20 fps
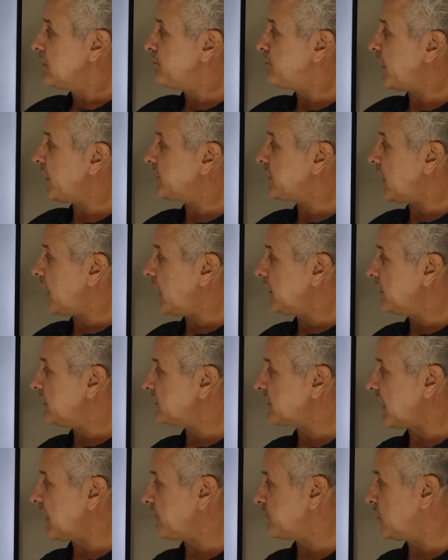But the
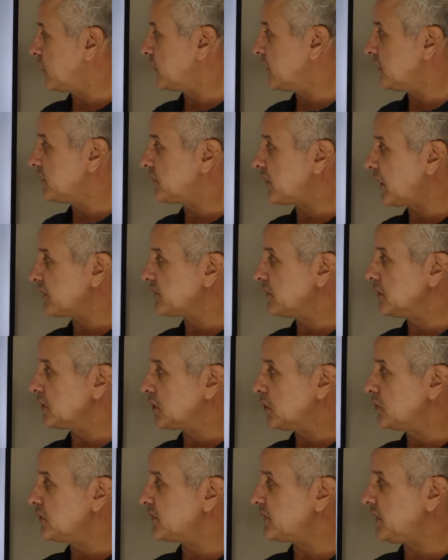others have one, doesn't
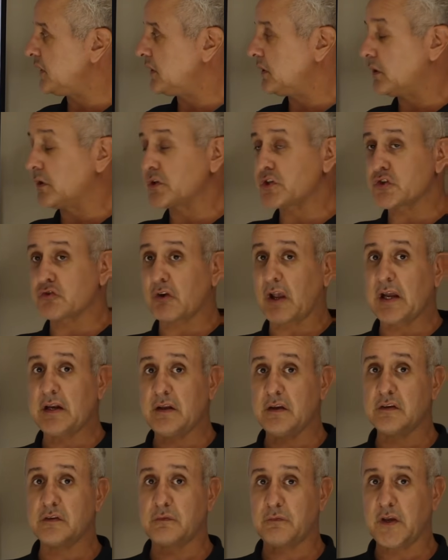consider
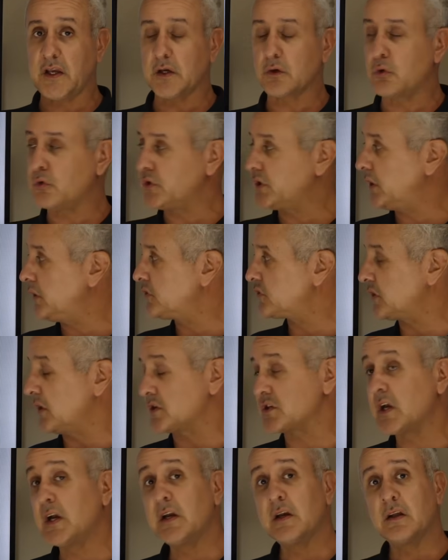Australia's vehicle
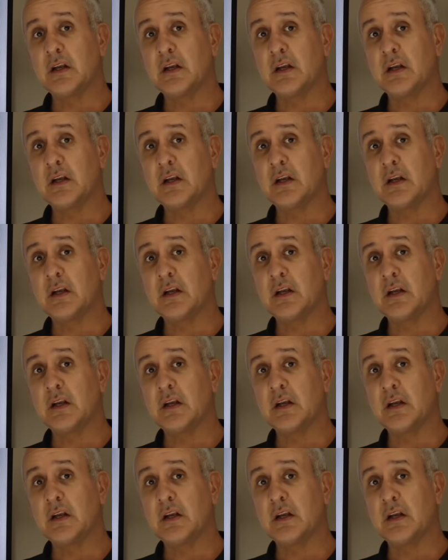usage.